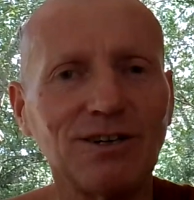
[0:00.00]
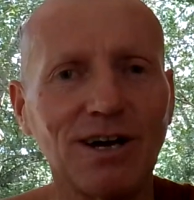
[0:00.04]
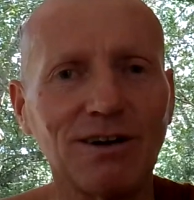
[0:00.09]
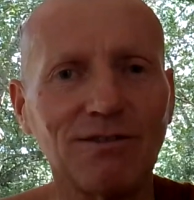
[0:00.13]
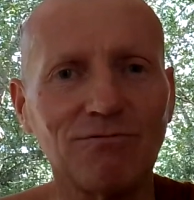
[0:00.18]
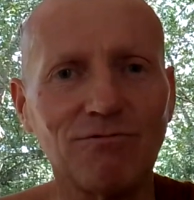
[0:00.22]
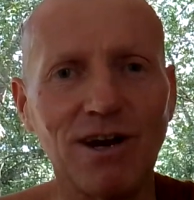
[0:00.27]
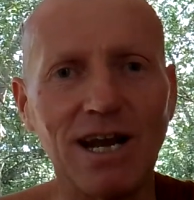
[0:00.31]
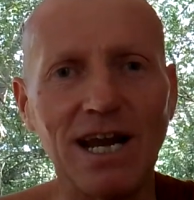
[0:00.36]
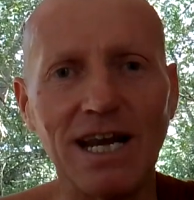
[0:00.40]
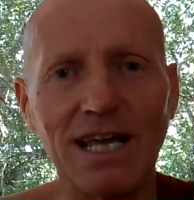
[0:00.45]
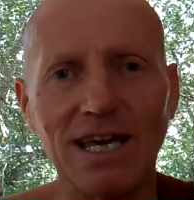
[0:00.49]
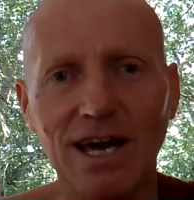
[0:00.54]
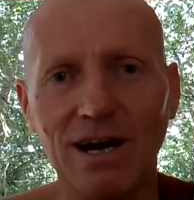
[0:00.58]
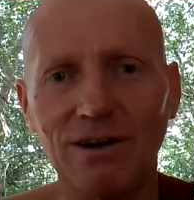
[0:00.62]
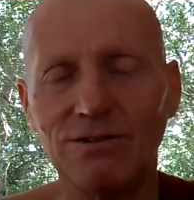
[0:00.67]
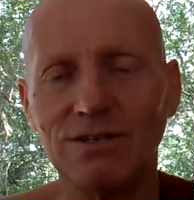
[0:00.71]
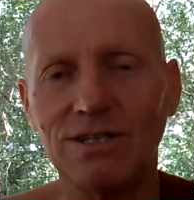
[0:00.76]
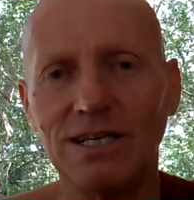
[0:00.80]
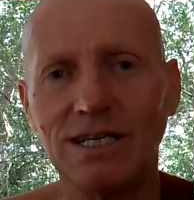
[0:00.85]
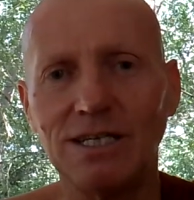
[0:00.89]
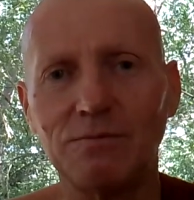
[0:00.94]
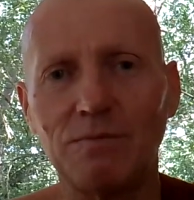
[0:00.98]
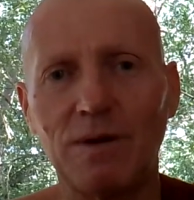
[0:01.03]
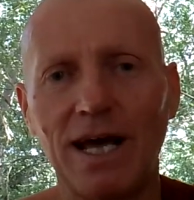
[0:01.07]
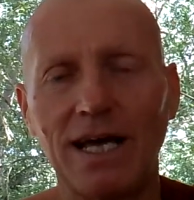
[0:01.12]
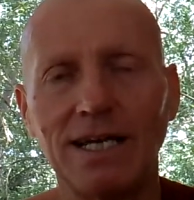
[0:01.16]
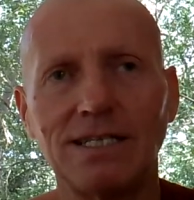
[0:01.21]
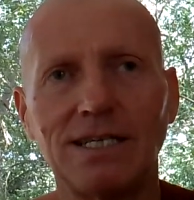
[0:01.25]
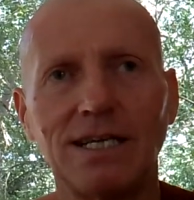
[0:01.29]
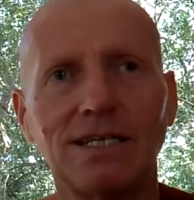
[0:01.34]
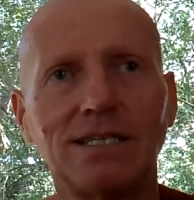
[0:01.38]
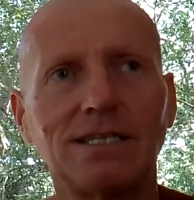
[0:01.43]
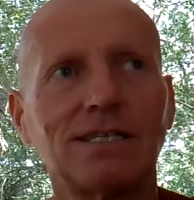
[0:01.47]
you don't really go to these
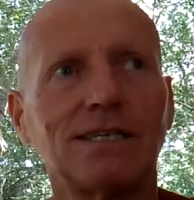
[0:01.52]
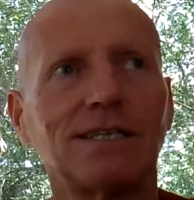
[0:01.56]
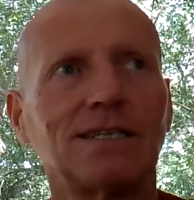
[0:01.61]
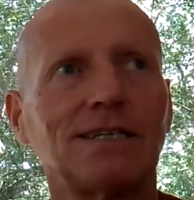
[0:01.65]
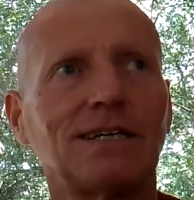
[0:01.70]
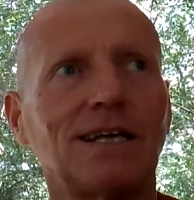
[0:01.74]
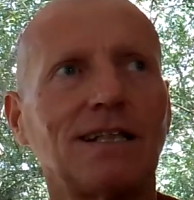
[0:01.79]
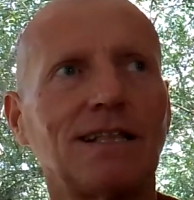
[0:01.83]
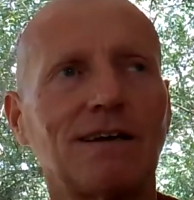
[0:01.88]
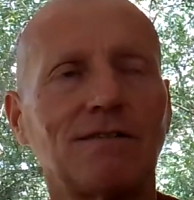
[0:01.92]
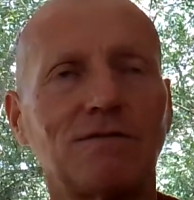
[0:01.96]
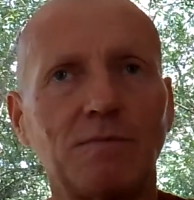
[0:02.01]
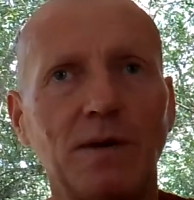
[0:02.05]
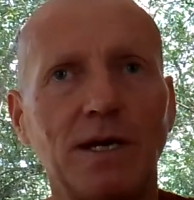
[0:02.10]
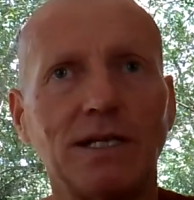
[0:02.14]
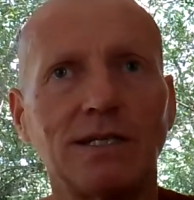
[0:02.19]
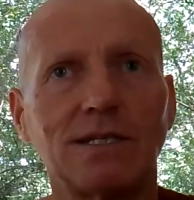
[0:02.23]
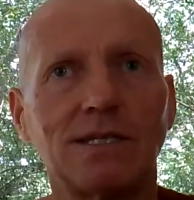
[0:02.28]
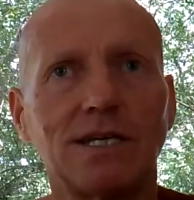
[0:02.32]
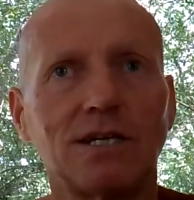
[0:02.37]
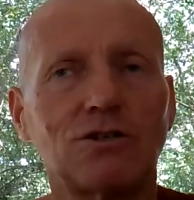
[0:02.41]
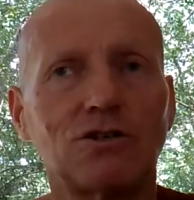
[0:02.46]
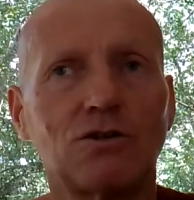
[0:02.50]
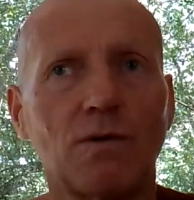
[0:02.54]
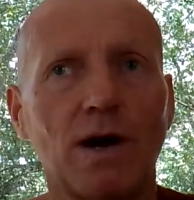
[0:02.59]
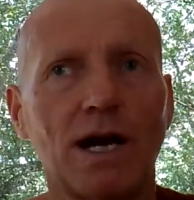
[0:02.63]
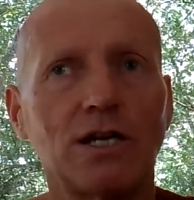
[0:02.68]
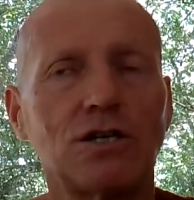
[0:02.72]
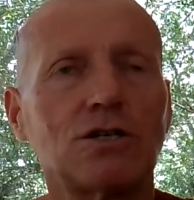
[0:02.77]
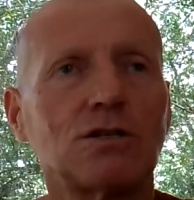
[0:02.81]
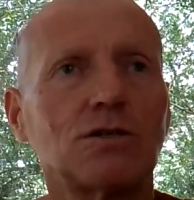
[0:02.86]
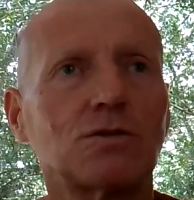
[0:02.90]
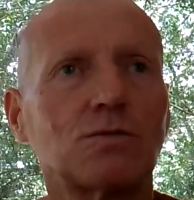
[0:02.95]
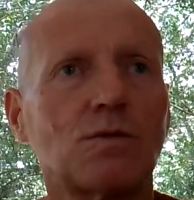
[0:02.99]
places. There's been
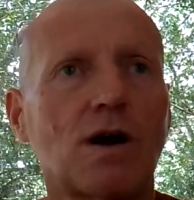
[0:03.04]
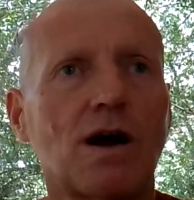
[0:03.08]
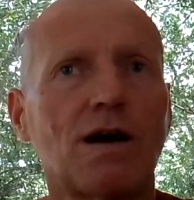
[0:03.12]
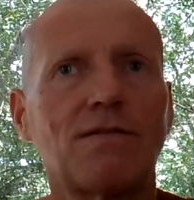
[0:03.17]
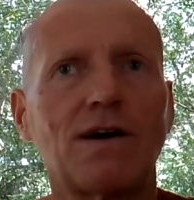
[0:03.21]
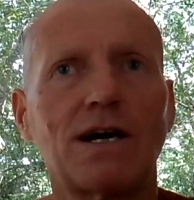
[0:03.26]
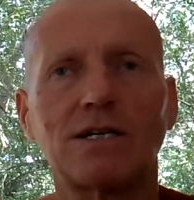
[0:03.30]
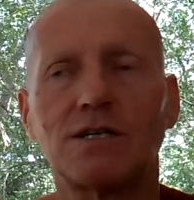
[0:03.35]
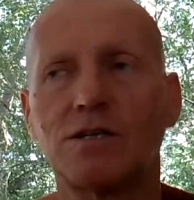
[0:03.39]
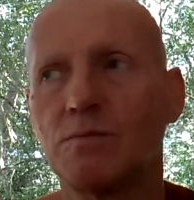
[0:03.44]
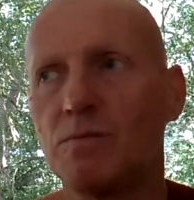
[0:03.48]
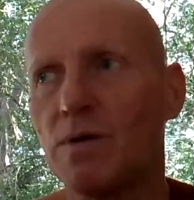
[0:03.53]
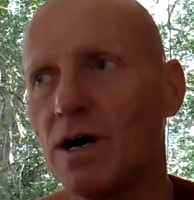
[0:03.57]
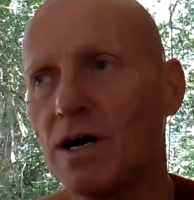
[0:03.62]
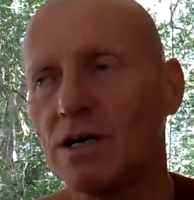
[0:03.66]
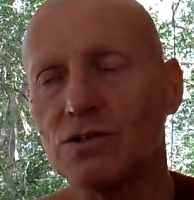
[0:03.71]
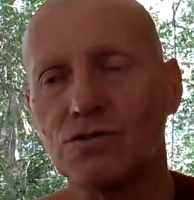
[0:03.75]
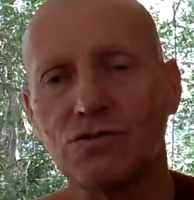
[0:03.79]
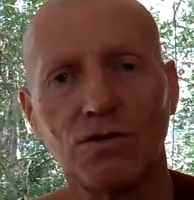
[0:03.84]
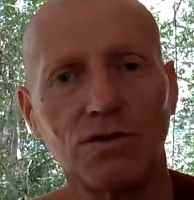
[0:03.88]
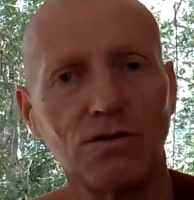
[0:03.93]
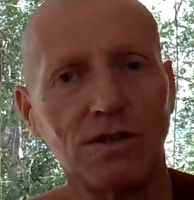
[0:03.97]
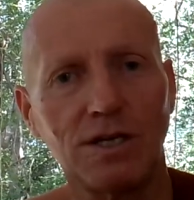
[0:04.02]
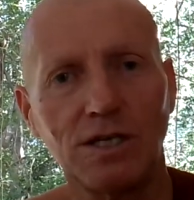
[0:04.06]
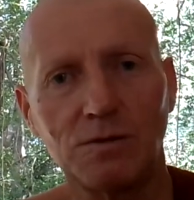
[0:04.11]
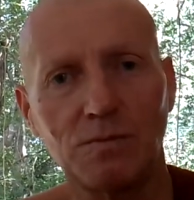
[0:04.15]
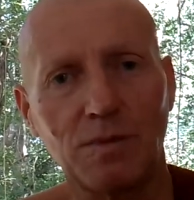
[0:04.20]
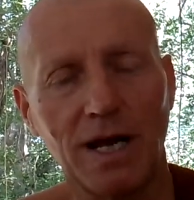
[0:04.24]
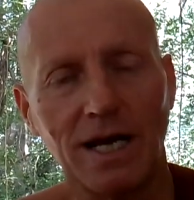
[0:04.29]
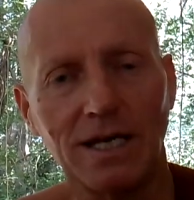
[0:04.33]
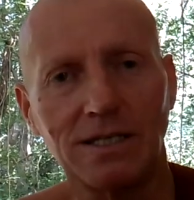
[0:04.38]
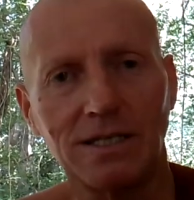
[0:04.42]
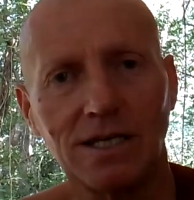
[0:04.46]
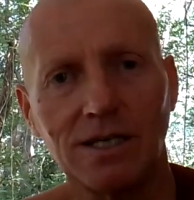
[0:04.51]
situations where I've had to pass through these
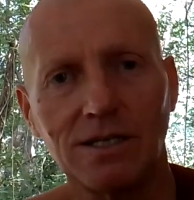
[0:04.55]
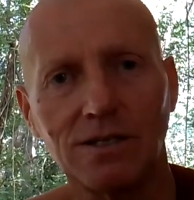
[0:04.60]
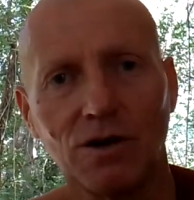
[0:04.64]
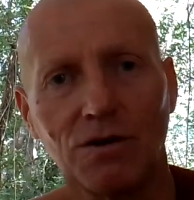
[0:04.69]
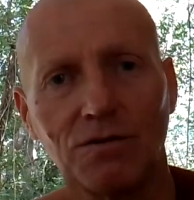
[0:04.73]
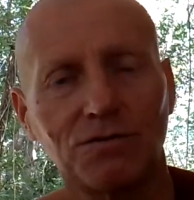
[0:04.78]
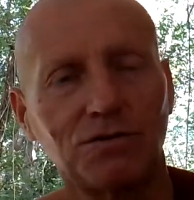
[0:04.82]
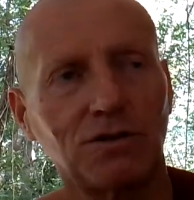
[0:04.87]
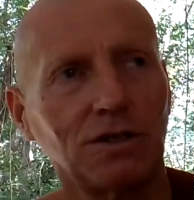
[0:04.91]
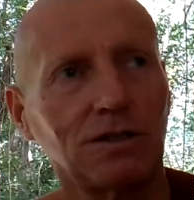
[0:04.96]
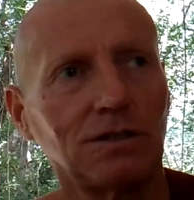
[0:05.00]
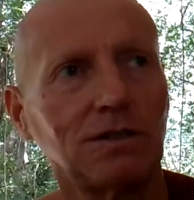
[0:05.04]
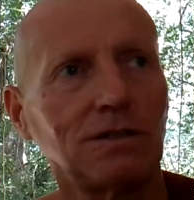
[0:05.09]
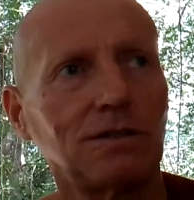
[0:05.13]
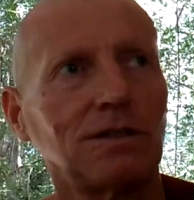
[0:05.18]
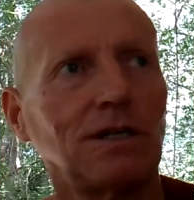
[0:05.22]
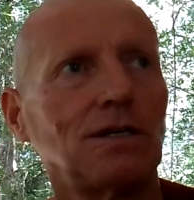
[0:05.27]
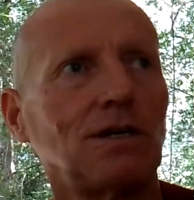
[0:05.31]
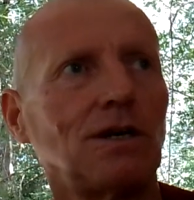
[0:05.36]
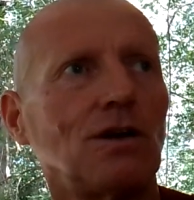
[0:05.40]
places often.